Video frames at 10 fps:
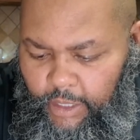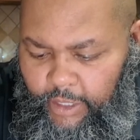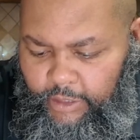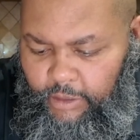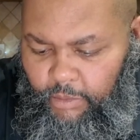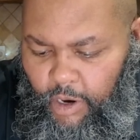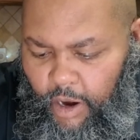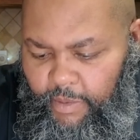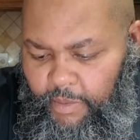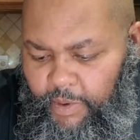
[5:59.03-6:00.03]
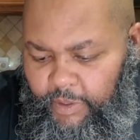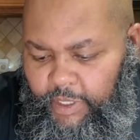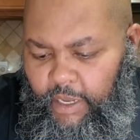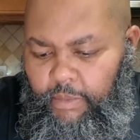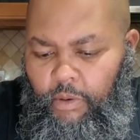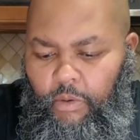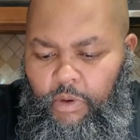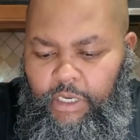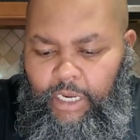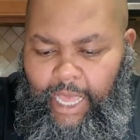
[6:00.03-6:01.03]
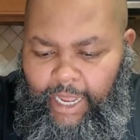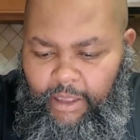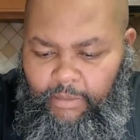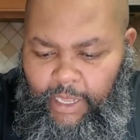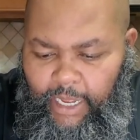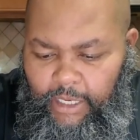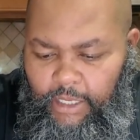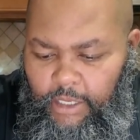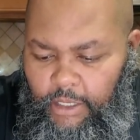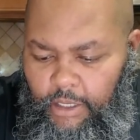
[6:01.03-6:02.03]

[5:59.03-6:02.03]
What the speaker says: There's some carbon built up on the locking block.